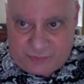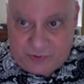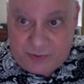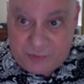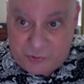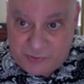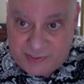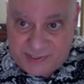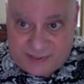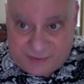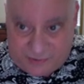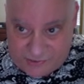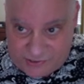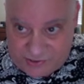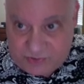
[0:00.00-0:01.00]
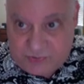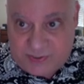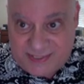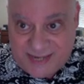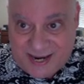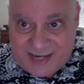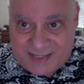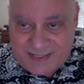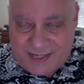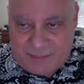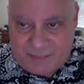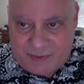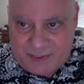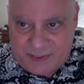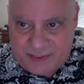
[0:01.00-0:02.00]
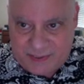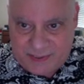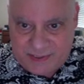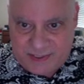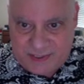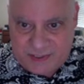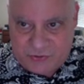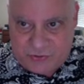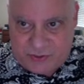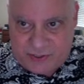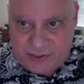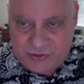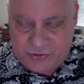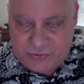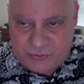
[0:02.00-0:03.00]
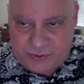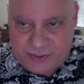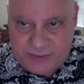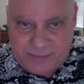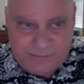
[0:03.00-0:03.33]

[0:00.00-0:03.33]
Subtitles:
immune cells to attack that malignancy and try to destroy it.